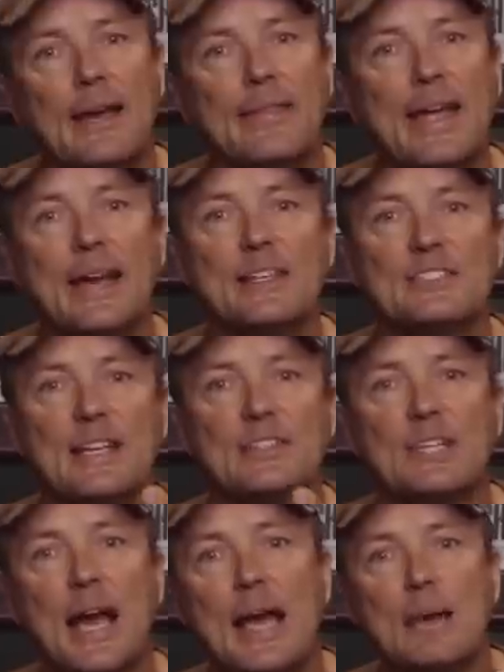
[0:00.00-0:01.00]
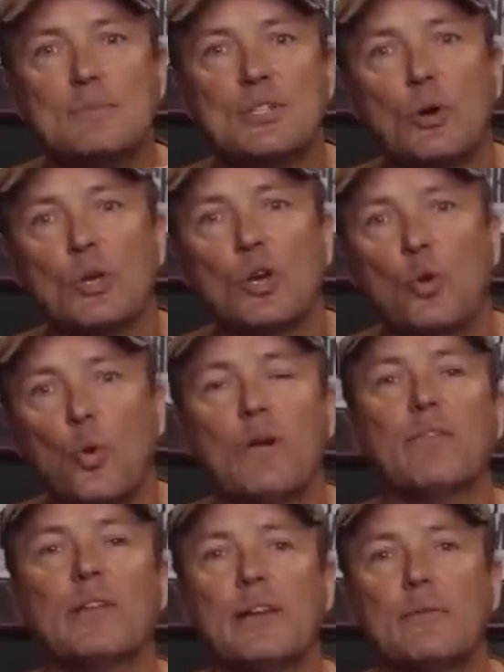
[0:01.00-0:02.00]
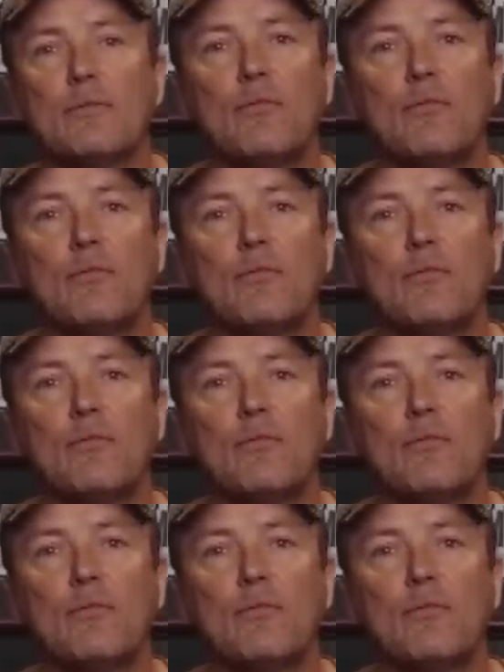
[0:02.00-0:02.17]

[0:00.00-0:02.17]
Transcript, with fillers: uh, that is a time zone equivalent